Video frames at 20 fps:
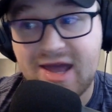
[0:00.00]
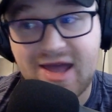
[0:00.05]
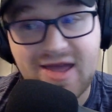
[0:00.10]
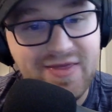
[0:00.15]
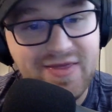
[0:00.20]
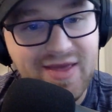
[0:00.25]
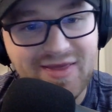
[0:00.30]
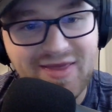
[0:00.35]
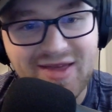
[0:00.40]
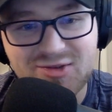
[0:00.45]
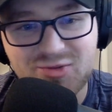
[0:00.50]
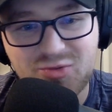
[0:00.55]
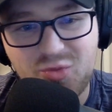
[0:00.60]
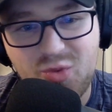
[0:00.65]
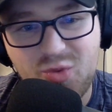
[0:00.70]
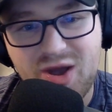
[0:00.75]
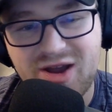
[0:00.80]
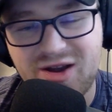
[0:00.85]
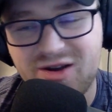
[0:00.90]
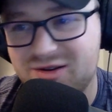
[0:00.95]
And then that's
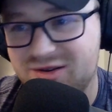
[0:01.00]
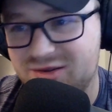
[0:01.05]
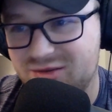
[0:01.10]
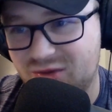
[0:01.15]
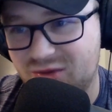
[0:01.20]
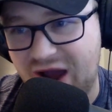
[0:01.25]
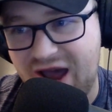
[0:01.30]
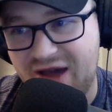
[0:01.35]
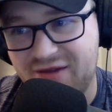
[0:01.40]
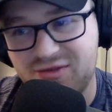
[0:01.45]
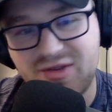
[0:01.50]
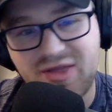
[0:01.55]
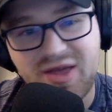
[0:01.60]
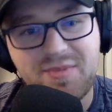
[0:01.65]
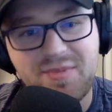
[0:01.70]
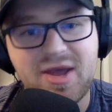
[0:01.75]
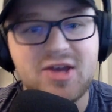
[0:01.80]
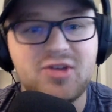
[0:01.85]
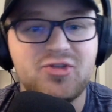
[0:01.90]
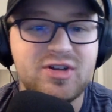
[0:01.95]
where, after
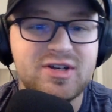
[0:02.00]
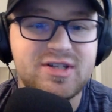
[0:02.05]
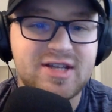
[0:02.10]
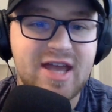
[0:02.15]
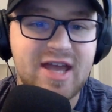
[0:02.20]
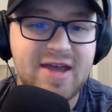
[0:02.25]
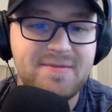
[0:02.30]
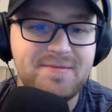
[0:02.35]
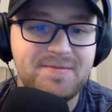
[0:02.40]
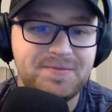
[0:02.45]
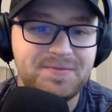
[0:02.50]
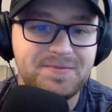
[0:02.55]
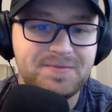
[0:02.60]
that Patriots game,